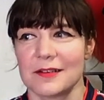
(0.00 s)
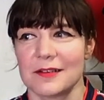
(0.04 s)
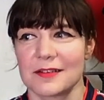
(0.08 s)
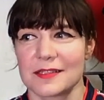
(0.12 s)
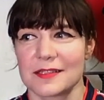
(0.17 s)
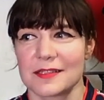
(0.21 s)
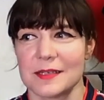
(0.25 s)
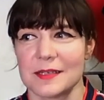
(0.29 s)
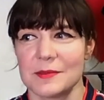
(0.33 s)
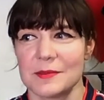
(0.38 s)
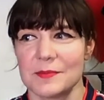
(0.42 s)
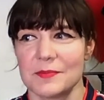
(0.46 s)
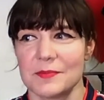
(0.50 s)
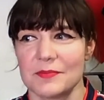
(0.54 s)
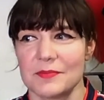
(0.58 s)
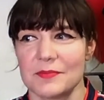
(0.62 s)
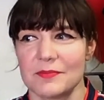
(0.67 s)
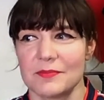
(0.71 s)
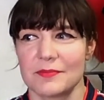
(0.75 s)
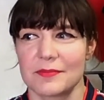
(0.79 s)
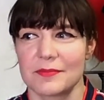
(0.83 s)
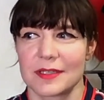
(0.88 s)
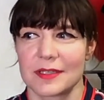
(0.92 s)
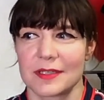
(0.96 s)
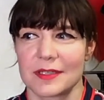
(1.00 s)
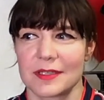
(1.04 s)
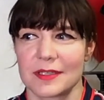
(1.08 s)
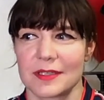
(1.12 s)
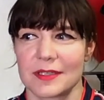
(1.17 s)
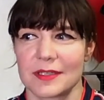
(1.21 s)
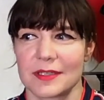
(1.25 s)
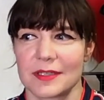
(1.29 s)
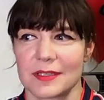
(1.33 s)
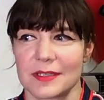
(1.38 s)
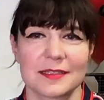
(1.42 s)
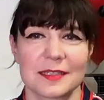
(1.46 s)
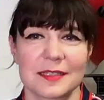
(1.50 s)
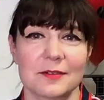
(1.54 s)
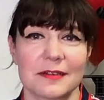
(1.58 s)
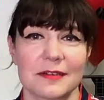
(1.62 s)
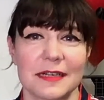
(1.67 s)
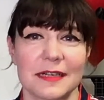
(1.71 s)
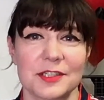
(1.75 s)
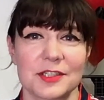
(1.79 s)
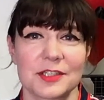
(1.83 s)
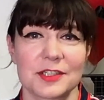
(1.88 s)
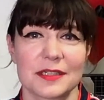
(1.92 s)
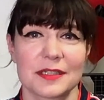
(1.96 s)
are some health
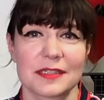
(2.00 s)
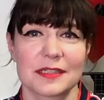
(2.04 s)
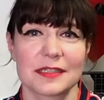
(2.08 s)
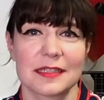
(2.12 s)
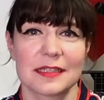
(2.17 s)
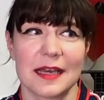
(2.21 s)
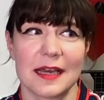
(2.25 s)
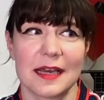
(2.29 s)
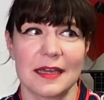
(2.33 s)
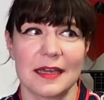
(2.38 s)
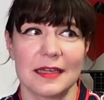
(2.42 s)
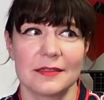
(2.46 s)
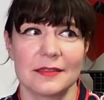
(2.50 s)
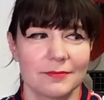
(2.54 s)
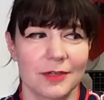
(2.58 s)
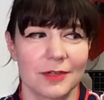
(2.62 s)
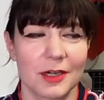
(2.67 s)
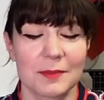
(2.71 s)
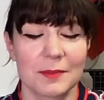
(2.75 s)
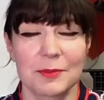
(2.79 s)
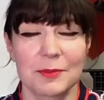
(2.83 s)
considerations that are